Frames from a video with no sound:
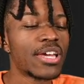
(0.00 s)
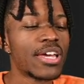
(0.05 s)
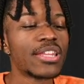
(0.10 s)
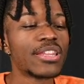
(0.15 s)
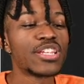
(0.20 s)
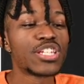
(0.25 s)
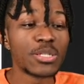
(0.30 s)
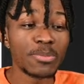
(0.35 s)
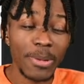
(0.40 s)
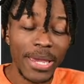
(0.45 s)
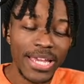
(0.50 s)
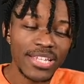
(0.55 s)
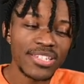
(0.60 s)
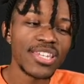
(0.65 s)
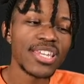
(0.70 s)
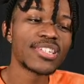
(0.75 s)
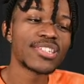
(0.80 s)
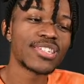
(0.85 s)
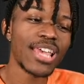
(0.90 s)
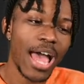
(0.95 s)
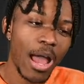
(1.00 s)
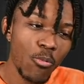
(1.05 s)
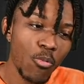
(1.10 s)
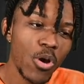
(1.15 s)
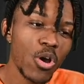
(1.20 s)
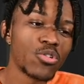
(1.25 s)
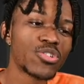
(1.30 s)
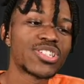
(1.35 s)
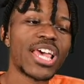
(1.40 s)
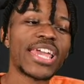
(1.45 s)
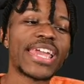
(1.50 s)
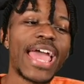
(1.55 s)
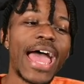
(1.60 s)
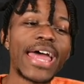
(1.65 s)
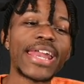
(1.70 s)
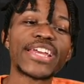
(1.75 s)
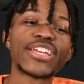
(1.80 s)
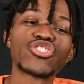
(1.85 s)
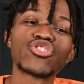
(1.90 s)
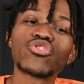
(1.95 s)
The spaces, I will say,
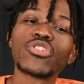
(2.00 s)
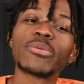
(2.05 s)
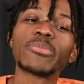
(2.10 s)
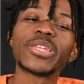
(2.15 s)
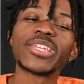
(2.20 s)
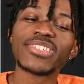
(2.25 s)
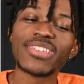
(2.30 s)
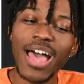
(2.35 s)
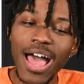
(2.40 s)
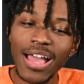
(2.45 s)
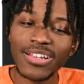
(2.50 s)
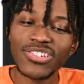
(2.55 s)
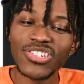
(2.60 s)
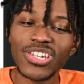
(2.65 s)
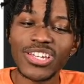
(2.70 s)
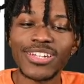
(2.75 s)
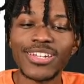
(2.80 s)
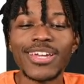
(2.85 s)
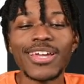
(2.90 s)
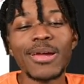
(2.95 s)
got extremely toxic.